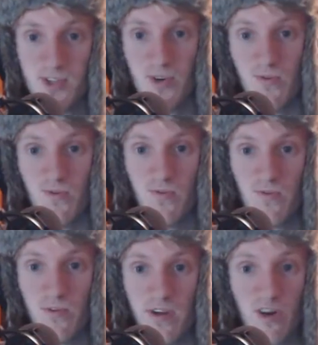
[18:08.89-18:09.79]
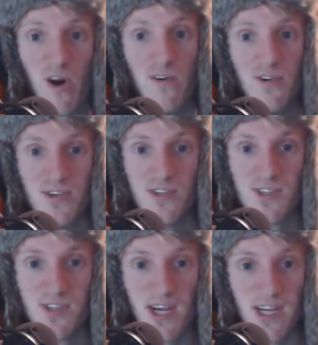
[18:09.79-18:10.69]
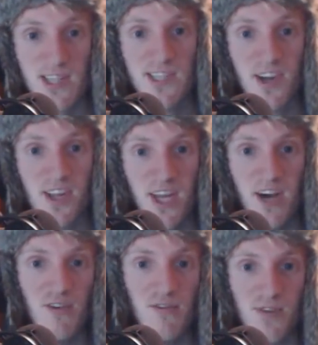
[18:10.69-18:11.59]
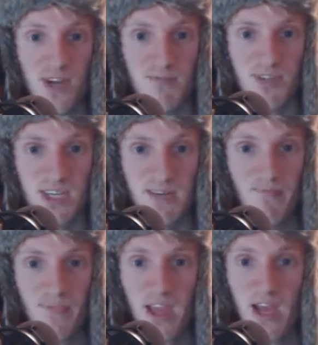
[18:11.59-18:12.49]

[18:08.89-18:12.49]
So in college, it's like a sudden death overtime scheme,